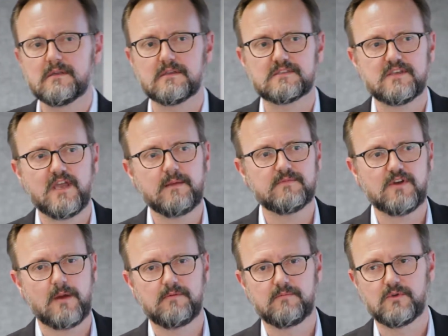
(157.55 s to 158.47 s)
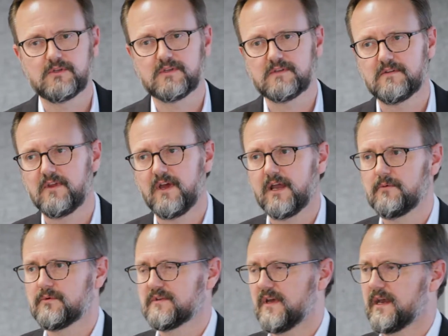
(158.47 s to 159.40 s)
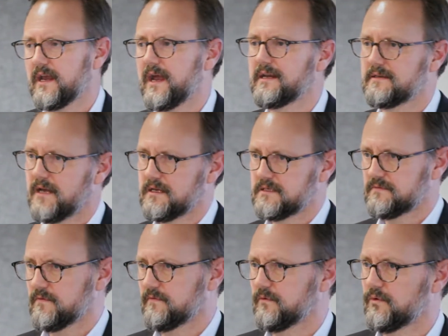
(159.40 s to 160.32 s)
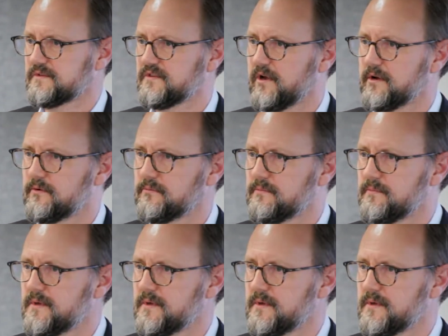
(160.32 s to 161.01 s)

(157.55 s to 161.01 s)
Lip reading: The same type of building today would take 8 days for a floor cycle.